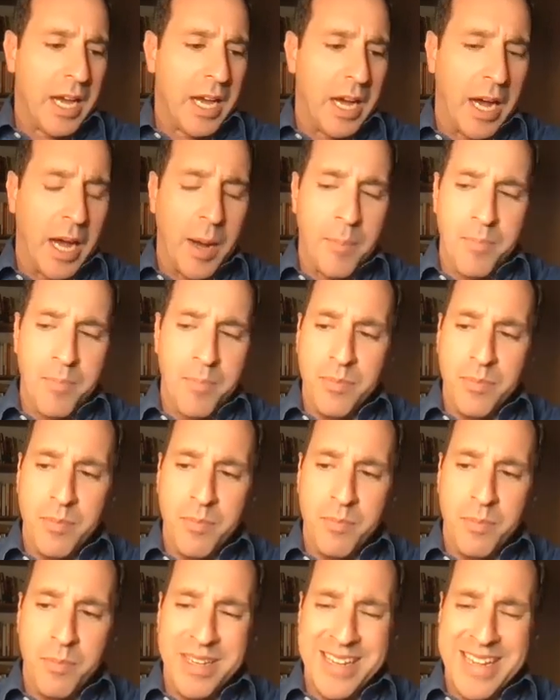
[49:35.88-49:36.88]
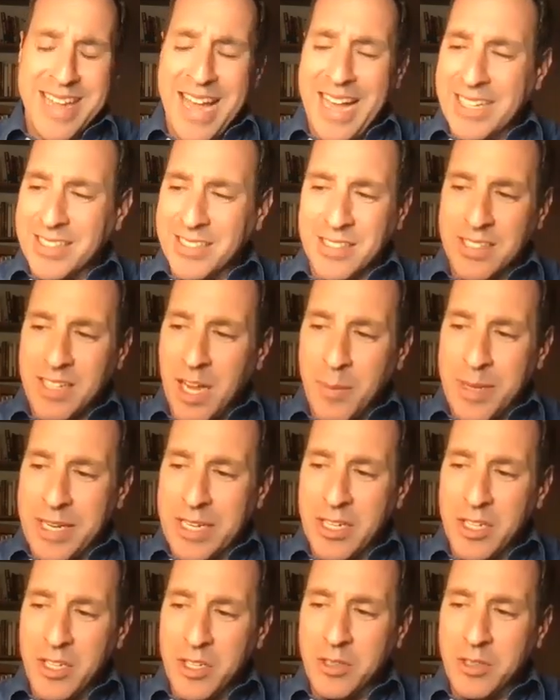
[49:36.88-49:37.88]
But yes, I
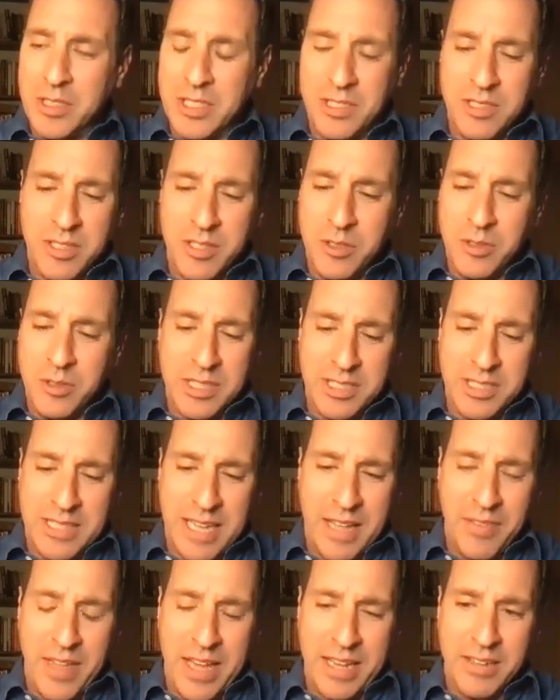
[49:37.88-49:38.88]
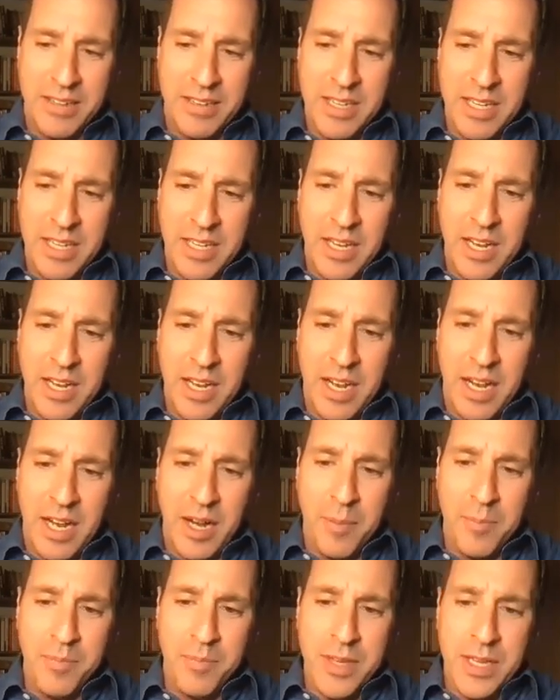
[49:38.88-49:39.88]
mean, you just said that
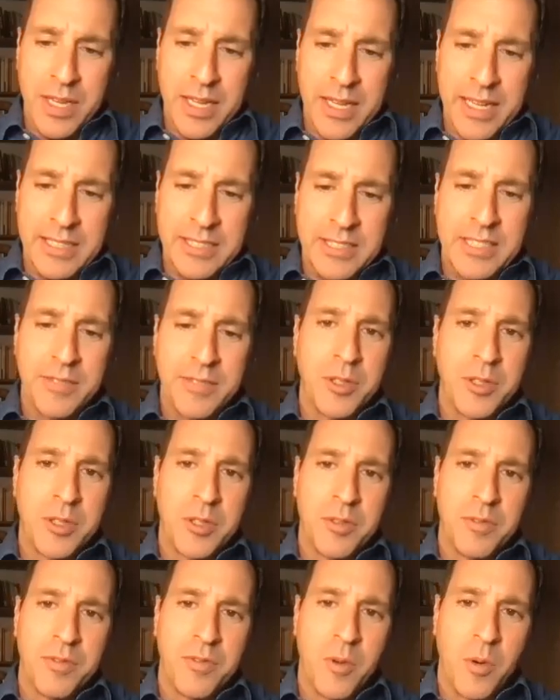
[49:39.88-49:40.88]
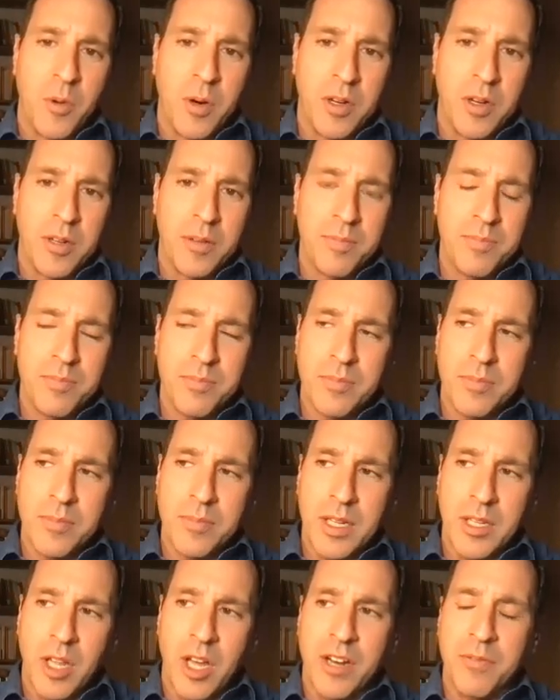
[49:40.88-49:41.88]
it's difficult for
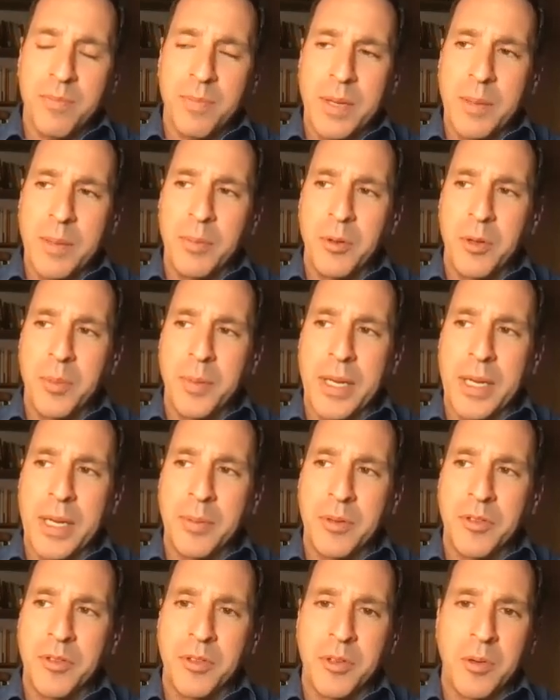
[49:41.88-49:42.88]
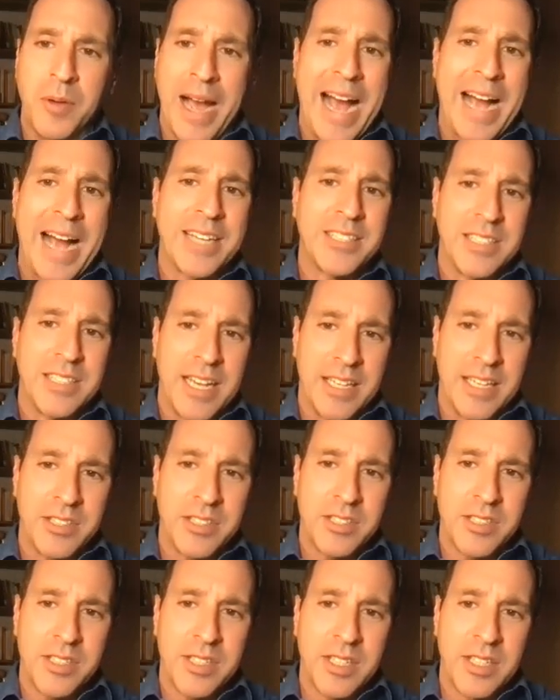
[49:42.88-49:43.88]
a lot of people to be able to
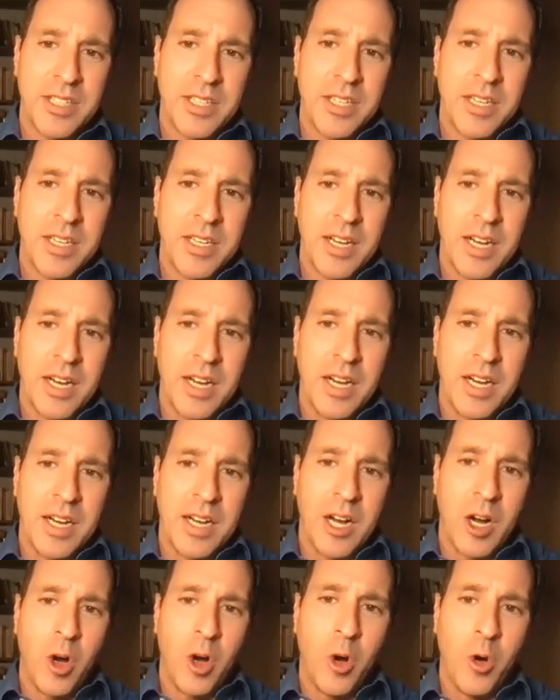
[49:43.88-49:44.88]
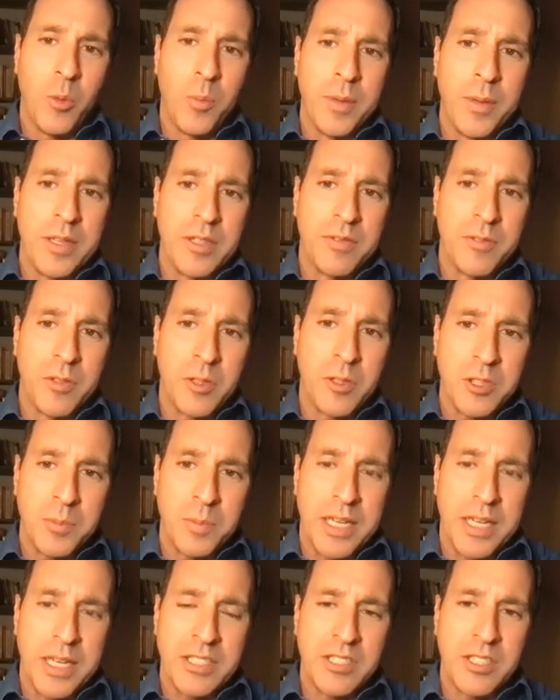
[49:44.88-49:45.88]
access a home in the
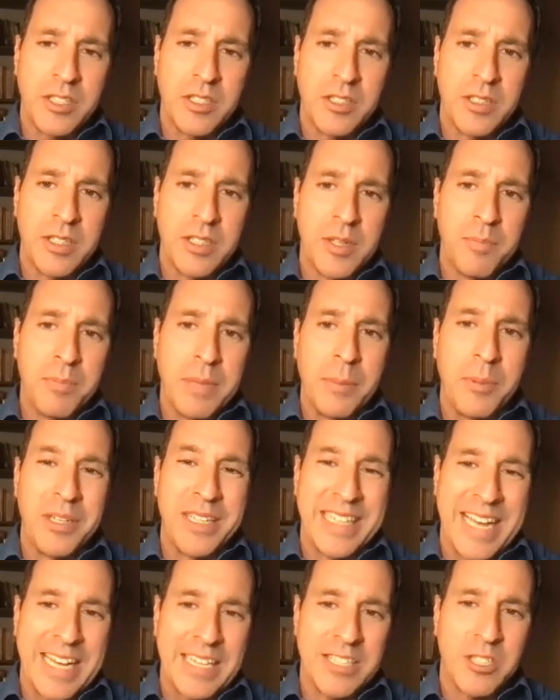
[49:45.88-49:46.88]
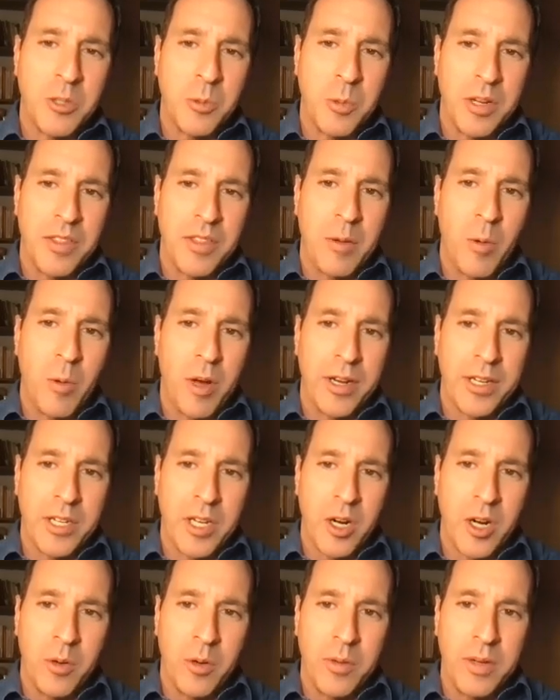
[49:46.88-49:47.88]
first place and be able to get to where they want to
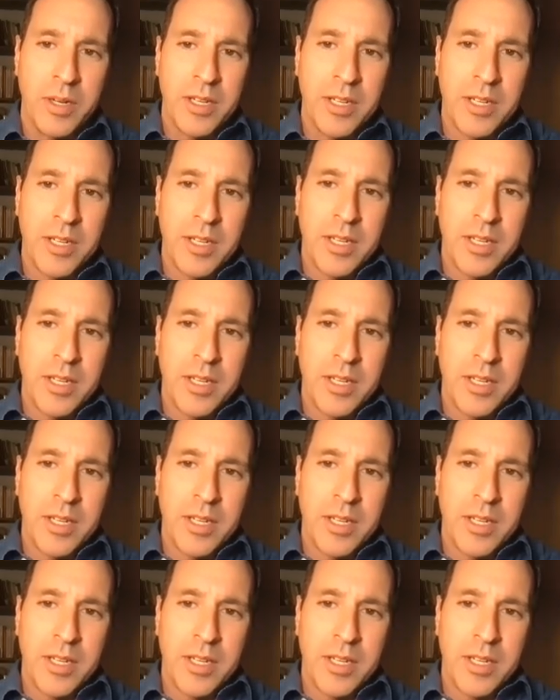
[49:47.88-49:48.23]
go.